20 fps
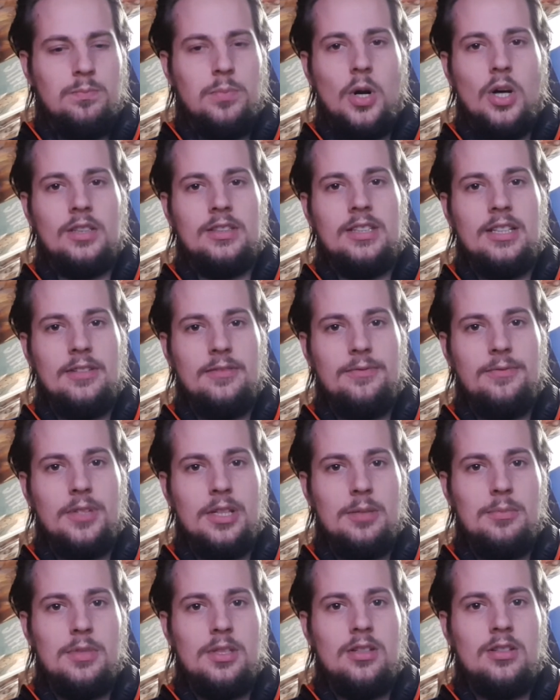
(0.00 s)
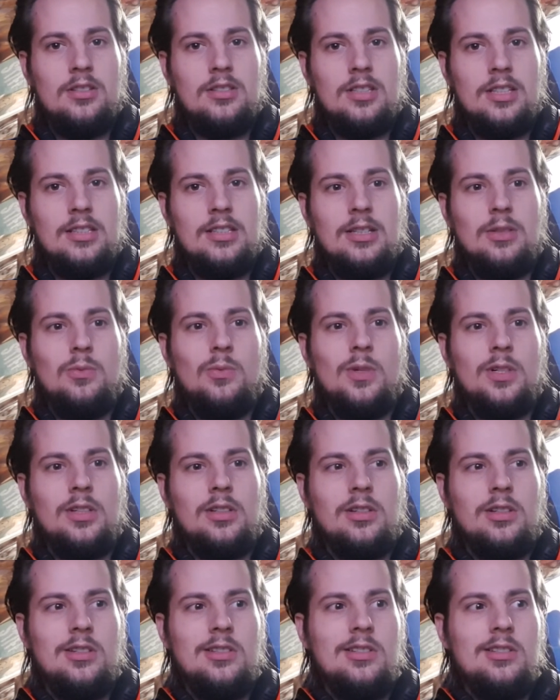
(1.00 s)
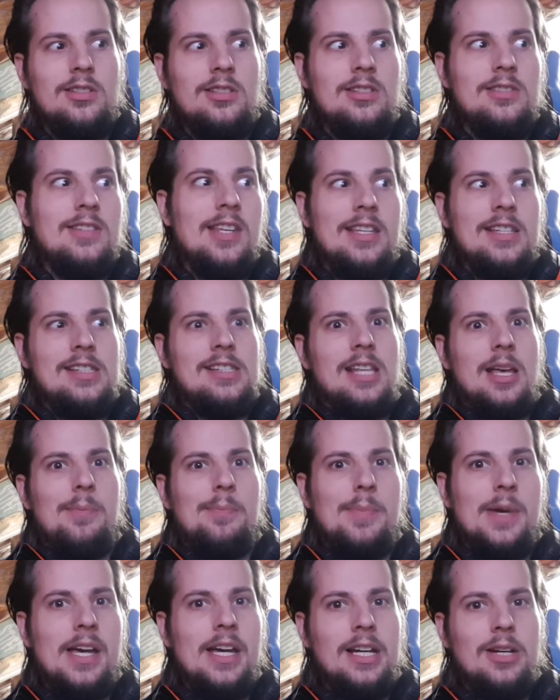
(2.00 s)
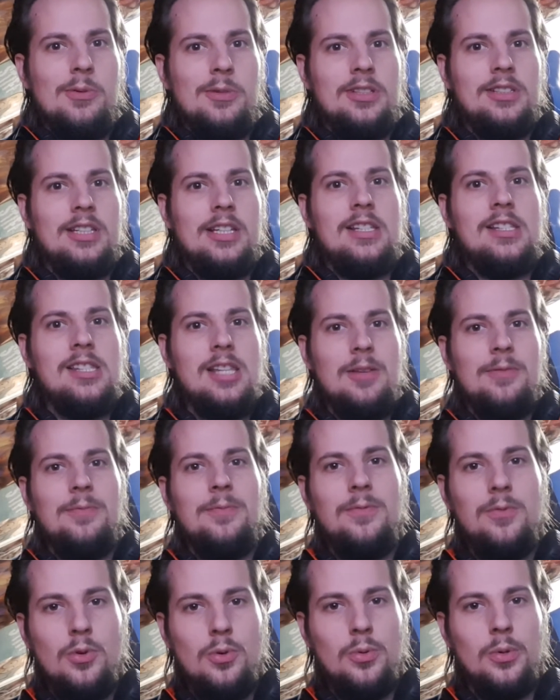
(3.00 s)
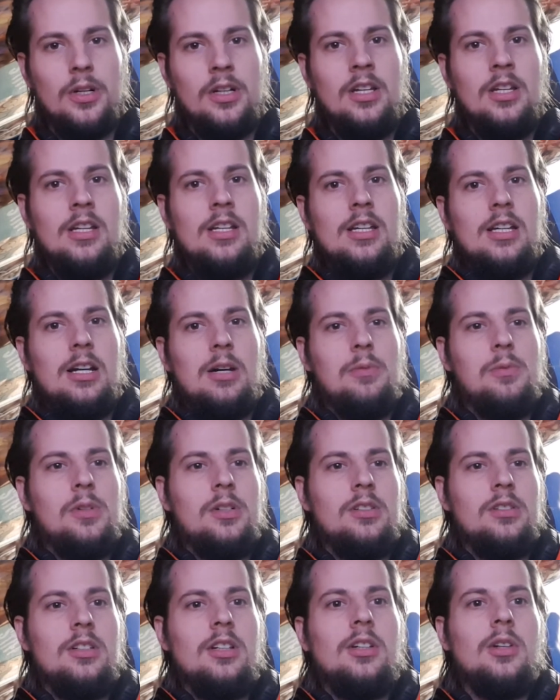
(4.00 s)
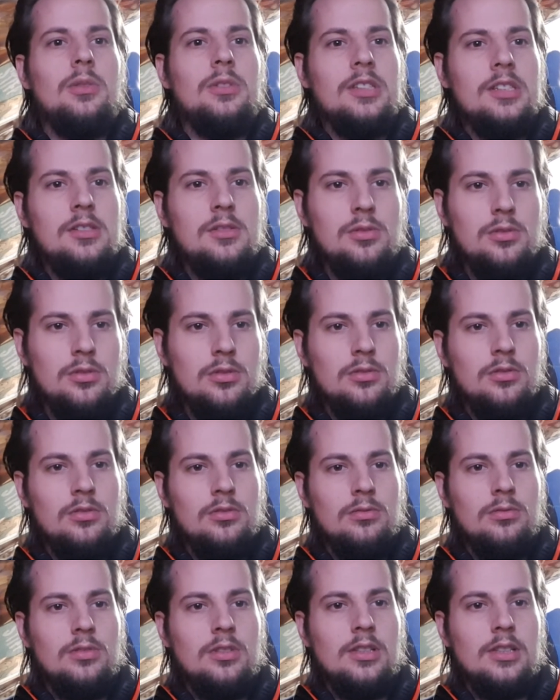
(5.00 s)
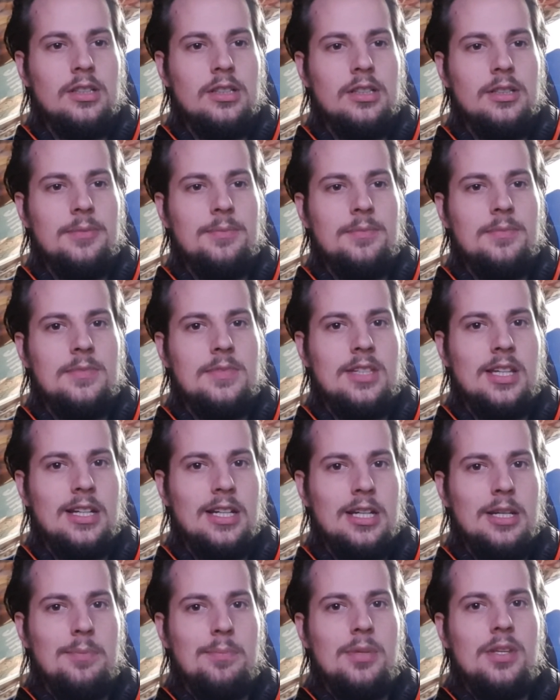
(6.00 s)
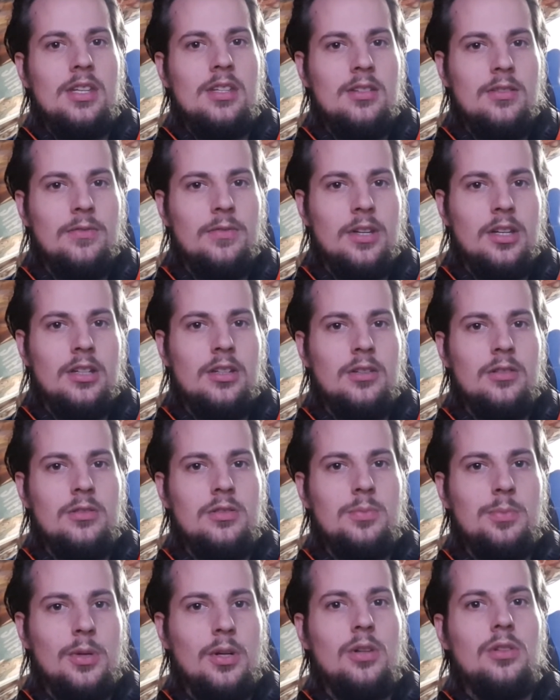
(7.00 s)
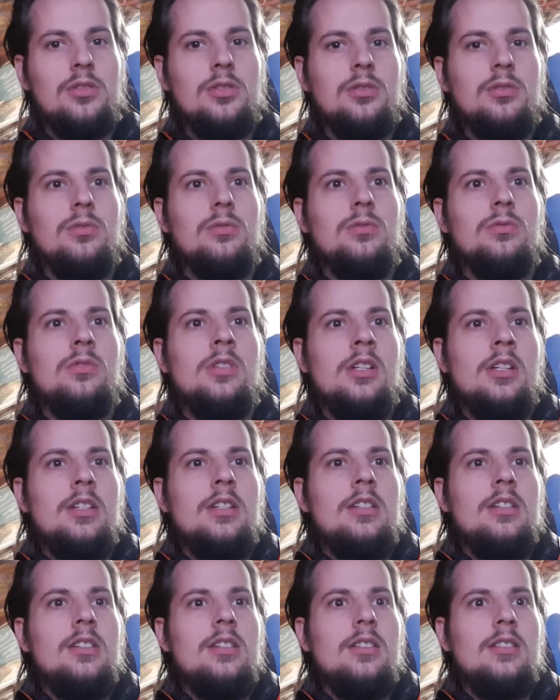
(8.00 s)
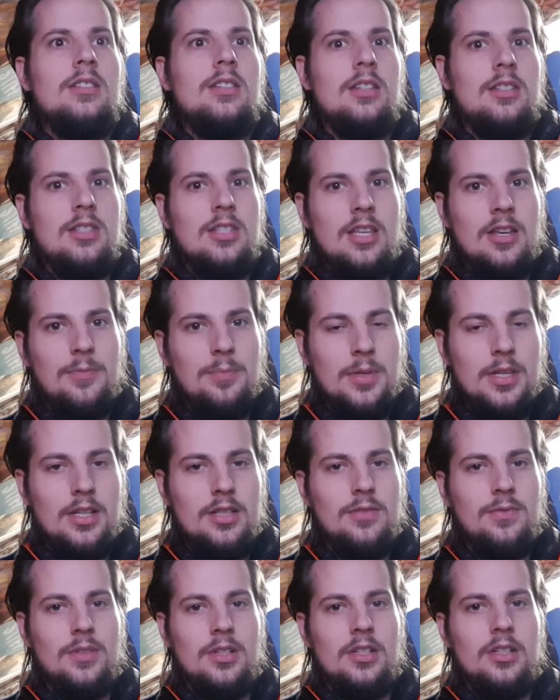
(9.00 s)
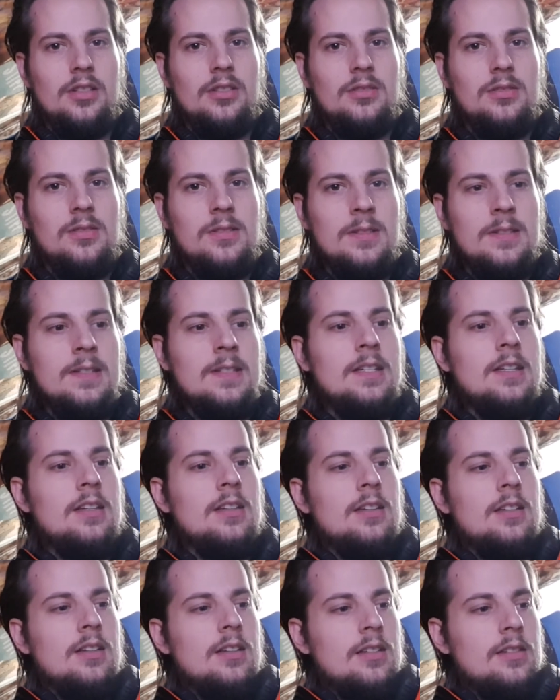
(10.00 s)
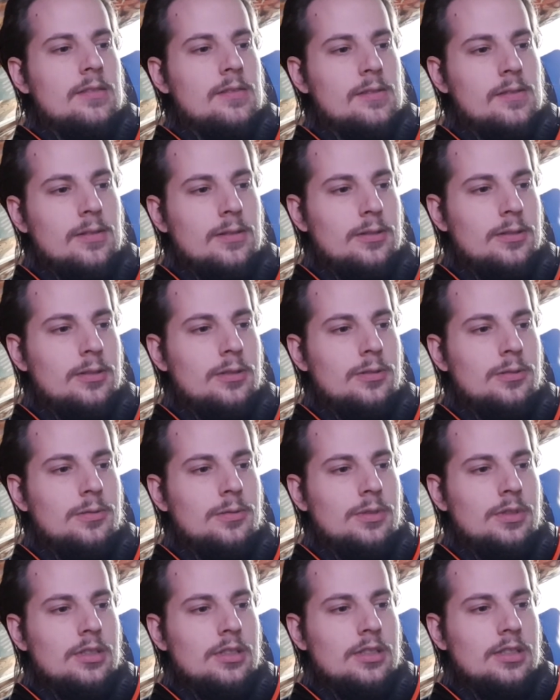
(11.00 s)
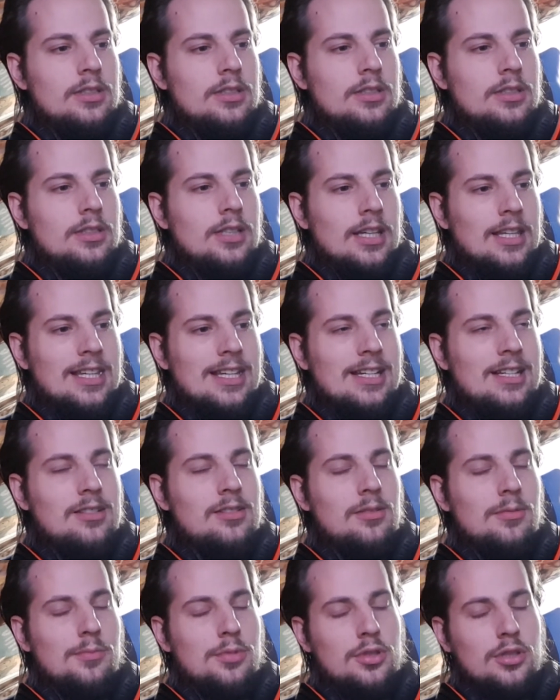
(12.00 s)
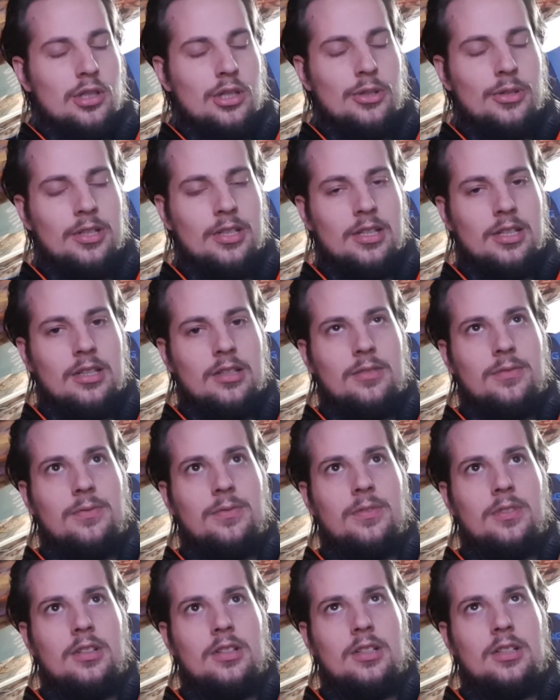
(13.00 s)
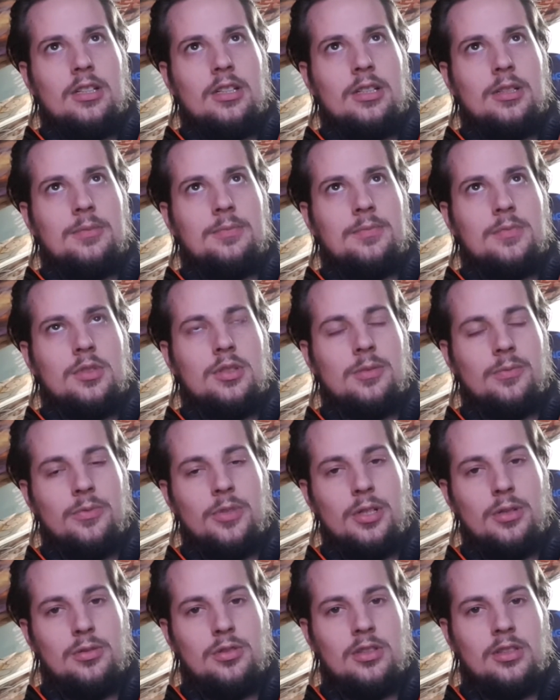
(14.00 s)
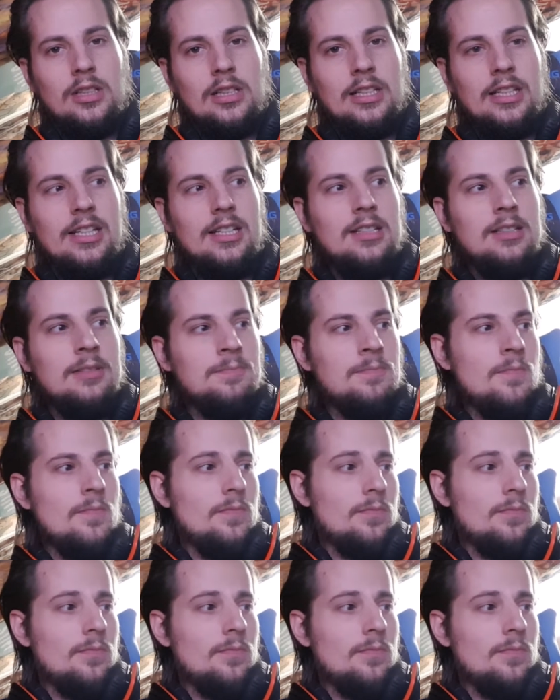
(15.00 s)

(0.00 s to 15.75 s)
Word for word: bought that thing because I didn't want to take a step back. I want to take a step forward. I want not only to do um, 1080p videos, but also do 60 FPS videos. So uh, again, I'm sorry if um, some videos are delayed.